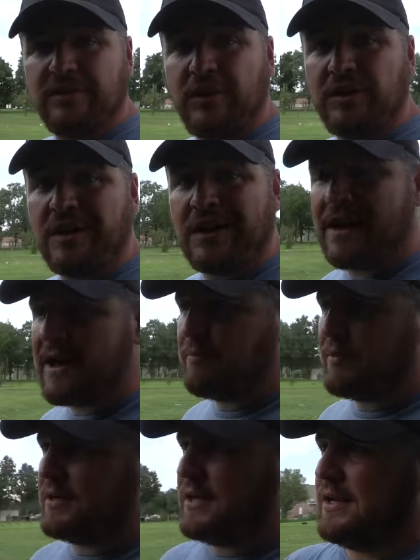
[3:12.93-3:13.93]
could not
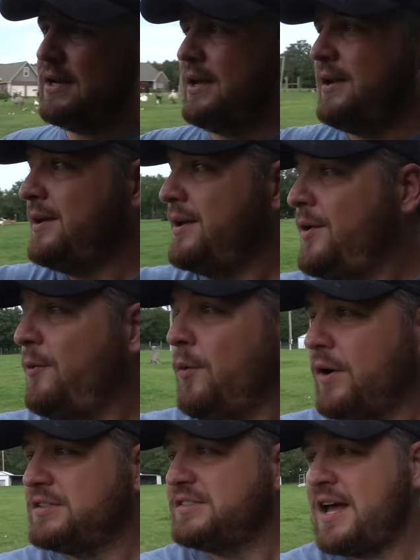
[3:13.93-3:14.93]
happen at a
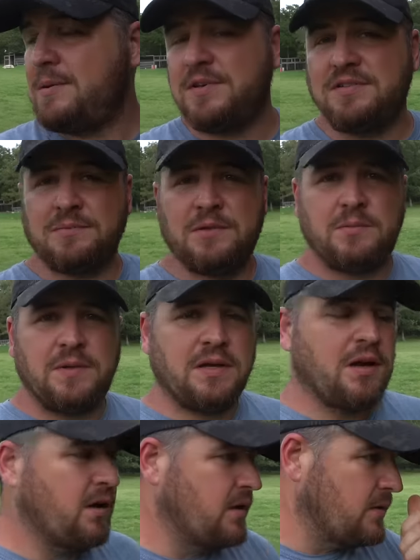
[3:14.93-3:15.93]
worse time because I'm going to be
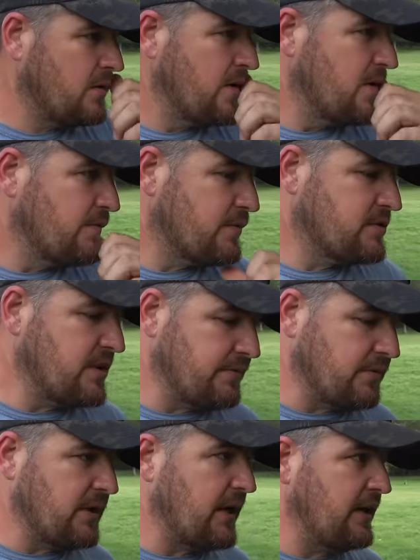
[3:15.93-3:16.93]
gone for
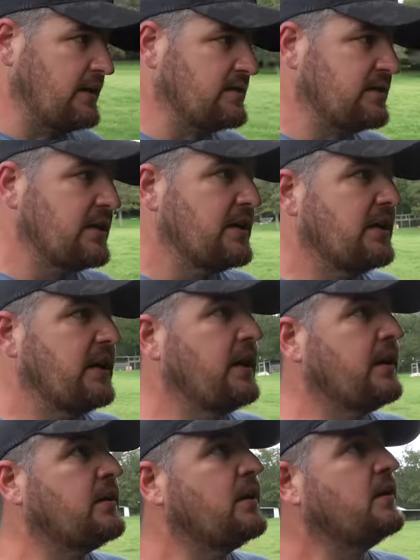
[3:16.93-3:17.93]
several days
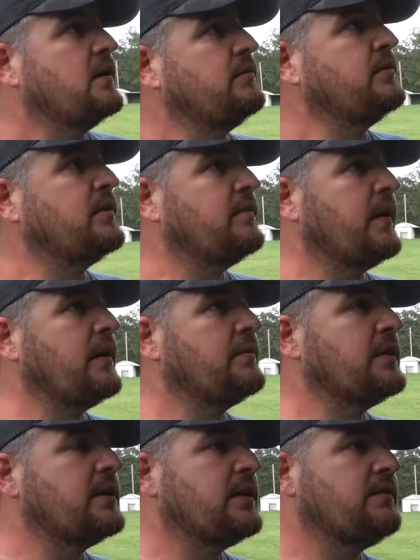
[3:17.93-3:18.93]
and leaving the
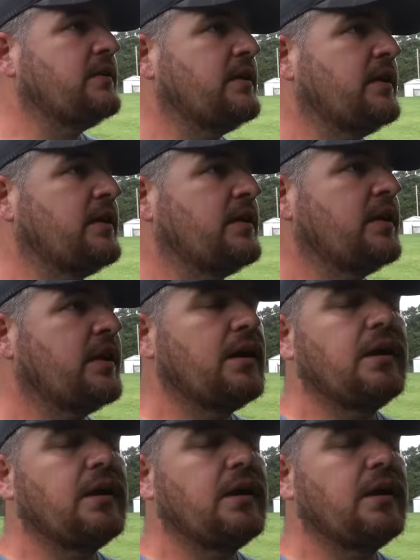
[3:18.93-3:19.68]
family and everything.